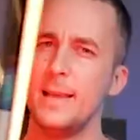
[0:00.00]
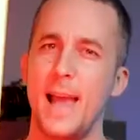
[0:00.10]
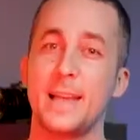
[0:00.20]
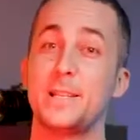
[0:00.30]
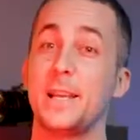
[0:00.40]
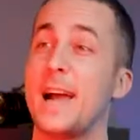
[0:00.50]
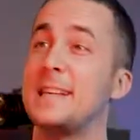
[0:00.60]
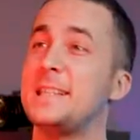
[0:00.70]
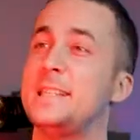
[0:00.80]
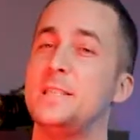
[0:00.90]
Actually
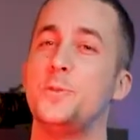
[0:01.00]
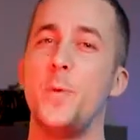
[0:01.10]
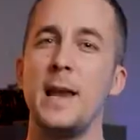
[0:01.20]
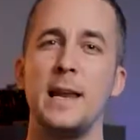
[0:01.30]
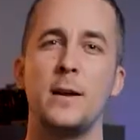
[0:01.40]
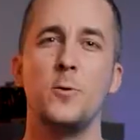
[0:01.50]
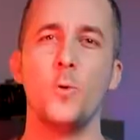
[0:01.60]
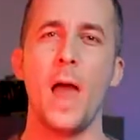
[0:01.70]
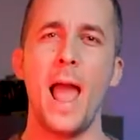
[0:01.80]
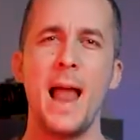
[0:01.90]
guys, this is really
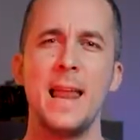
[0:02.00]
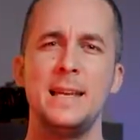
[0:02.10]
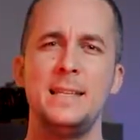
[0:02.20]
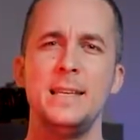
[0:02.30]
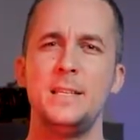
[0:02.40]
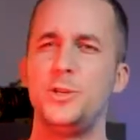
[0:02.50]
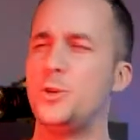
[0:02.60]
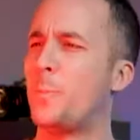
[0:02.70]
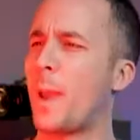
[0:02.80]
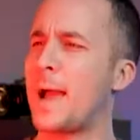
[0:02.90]
cool LED
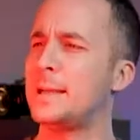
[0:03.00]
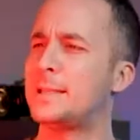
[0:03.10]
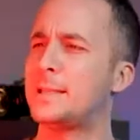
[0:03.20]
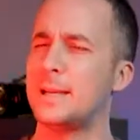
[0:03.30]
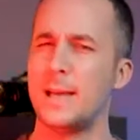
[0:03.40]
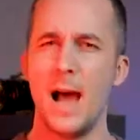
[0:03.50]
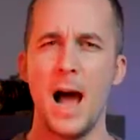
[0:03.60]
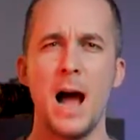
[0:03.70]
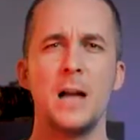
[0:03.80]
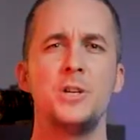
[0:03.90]
tube light,
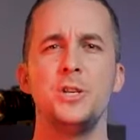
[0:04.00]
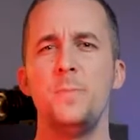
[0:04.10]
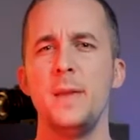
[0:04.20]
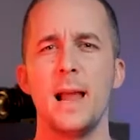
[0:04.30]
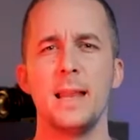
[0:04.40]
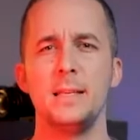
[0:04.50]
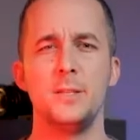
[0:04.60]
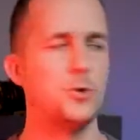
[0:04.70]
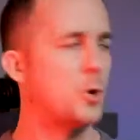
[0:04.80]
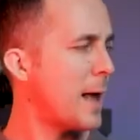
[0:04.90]
RGB
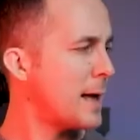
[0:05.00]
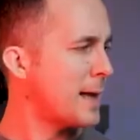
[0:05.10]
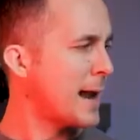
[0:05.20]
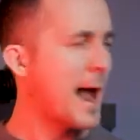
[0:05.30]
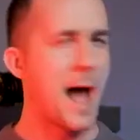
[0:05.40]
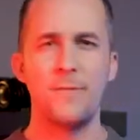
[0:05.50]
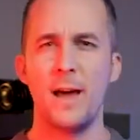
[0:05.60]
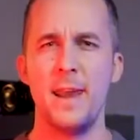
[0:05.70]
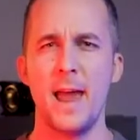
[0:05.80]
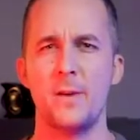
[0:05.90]
LED tube light, and I have
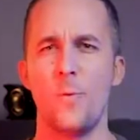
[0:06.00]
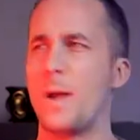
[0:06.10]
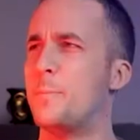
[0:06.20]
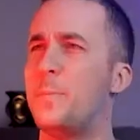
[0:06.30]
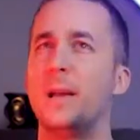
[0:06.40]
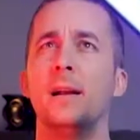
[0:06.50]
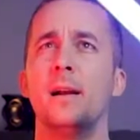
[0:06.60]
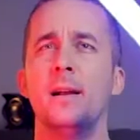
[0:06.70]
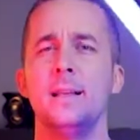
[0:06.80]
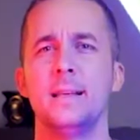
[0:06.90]
another one
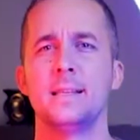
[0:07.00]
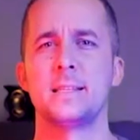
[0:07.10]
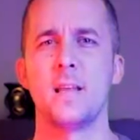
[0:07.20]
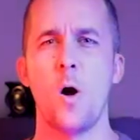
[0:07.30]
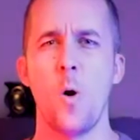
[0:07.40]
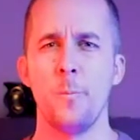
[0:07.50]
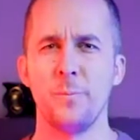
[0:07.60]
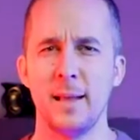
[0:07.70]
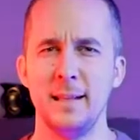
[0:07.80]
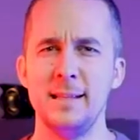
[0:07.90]
bigger. So
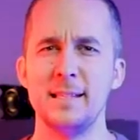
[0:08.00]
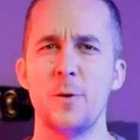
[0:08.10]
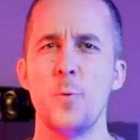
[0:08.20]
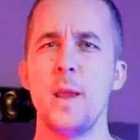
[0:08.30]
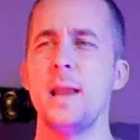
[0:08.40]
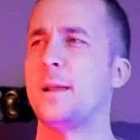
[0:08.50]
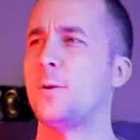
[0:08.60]
these are really